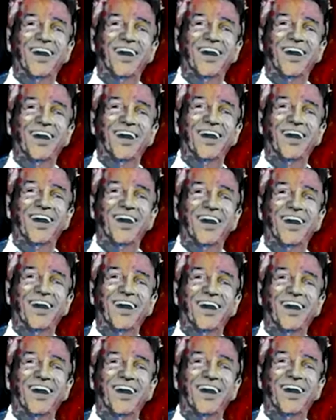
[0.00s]

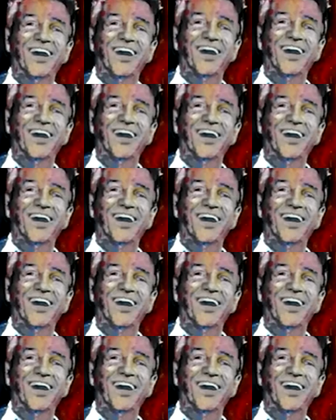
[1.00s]

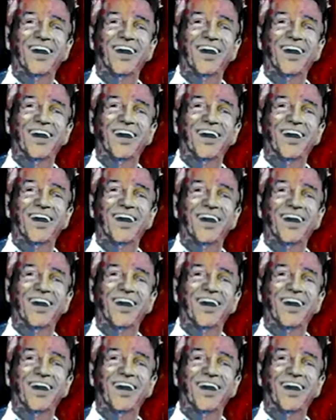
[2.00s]
(silent)